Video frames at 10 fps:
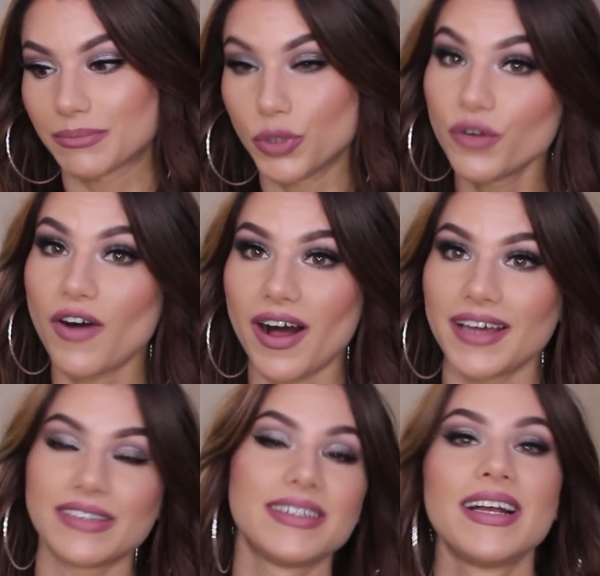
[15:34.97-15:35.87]
move
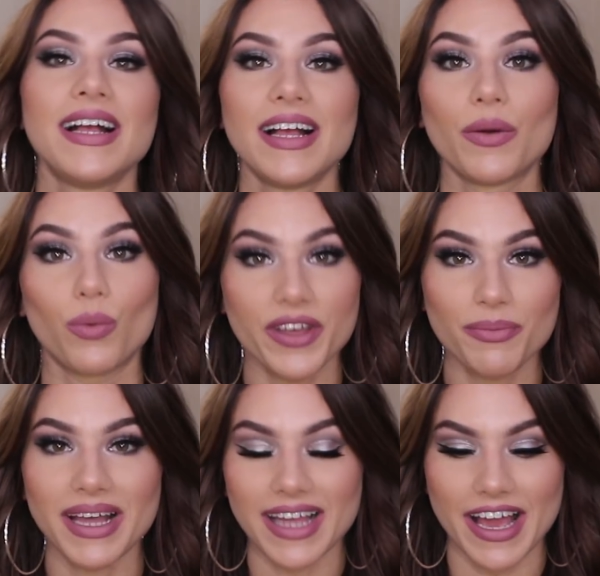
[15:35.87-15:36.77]
on with
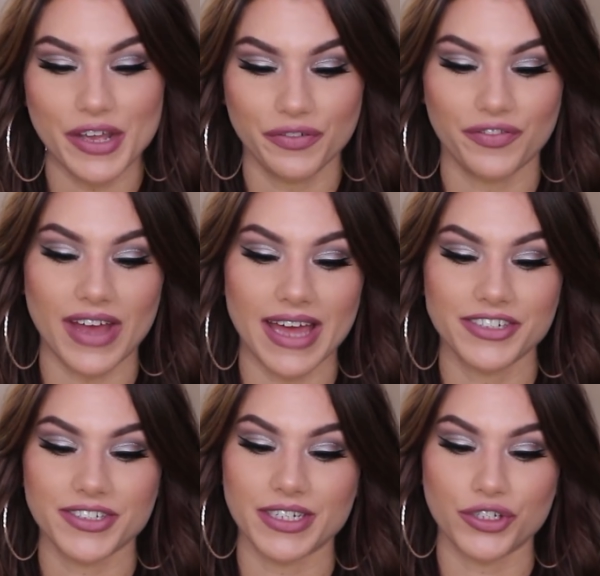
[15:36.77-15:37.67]
my life
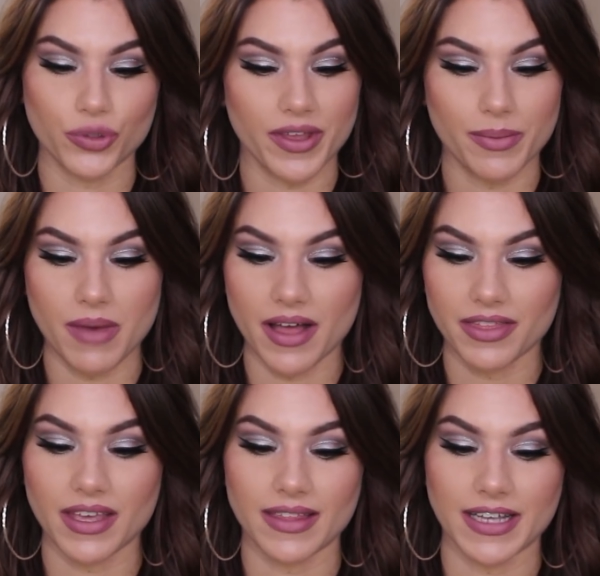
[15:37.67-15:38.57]
and just enjoy the
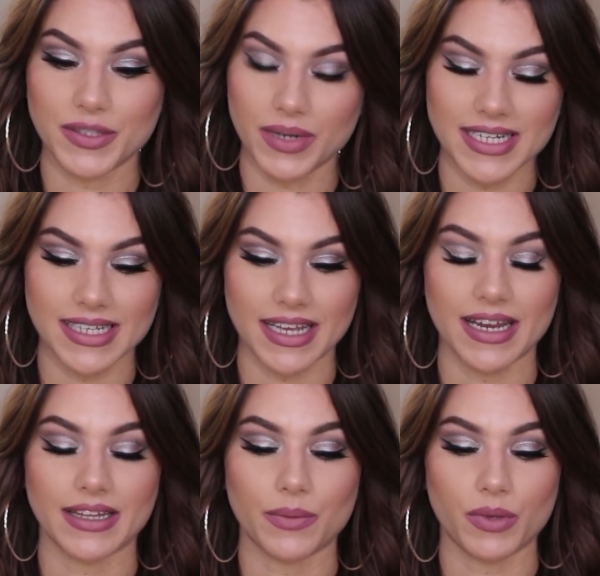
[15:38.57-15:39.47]
month and that's what I did
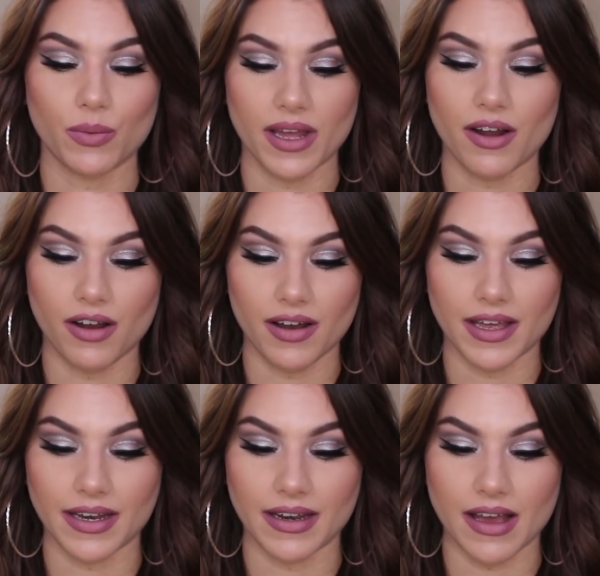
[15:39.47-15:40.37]
and then we went
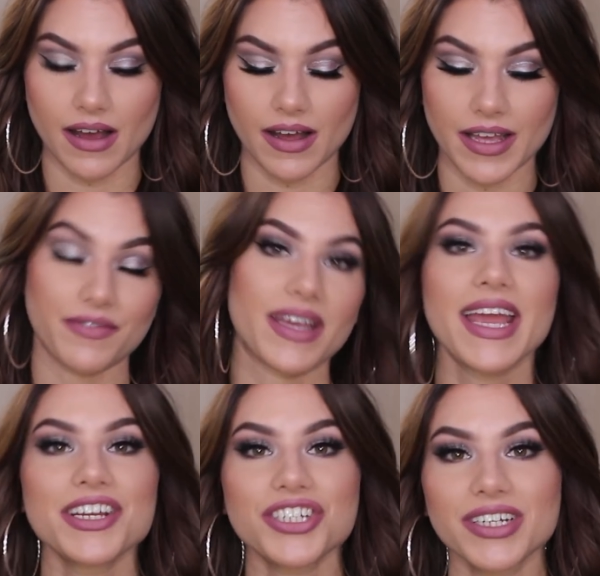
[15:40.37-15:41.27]
on uh, a
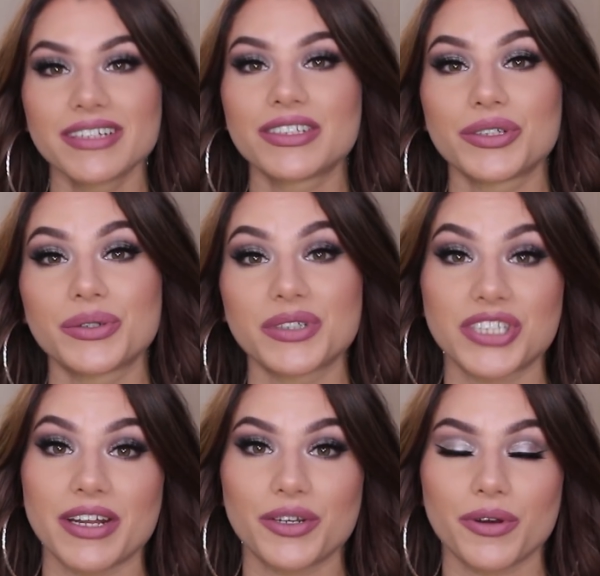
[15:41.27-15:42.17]
vacation to
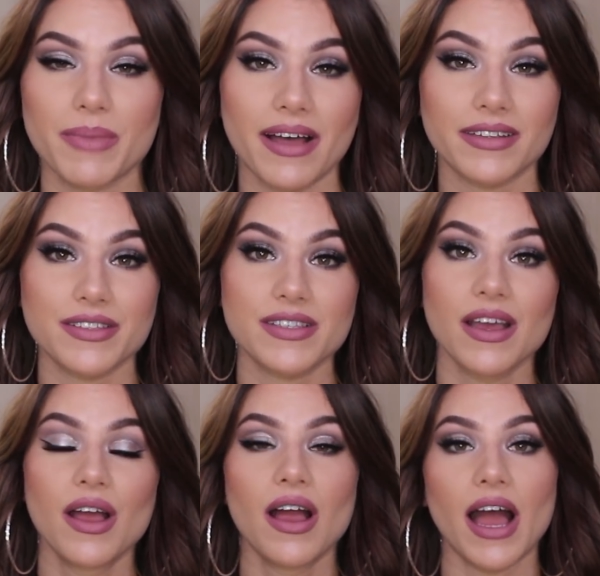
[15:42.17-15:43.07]
Shenandoah Mountains.
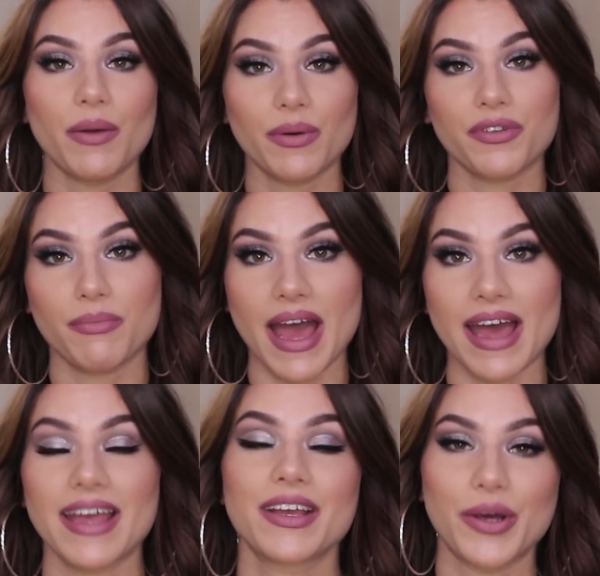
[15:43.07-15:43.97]
I went with
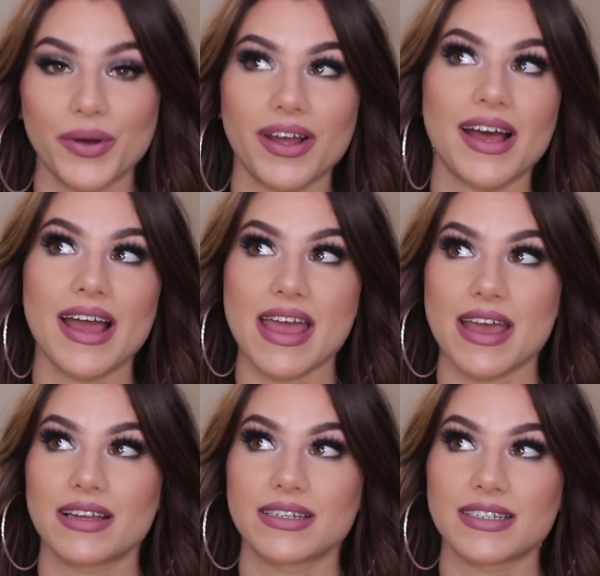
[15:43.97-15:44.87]
Matt, Coda,
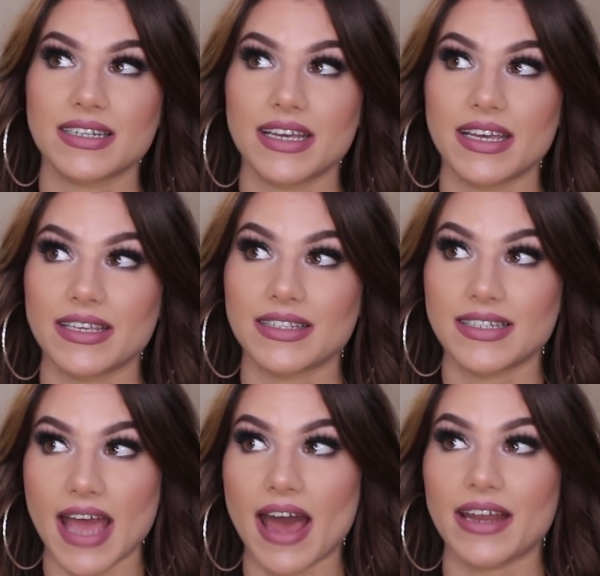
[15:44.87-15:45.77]
and his
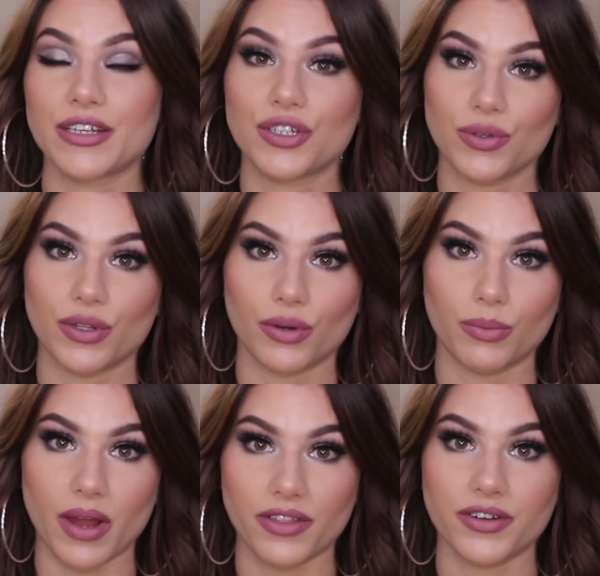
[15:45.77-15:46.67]
dad and two little
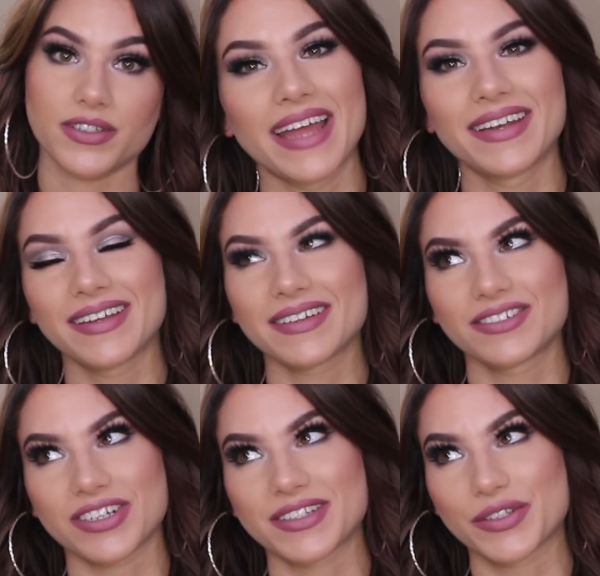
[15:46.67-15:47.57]
brothers and
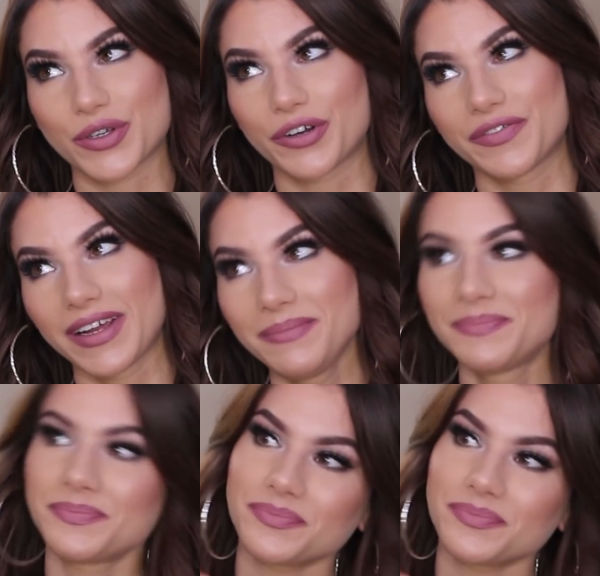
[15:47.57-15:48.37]
Justin's girlfriend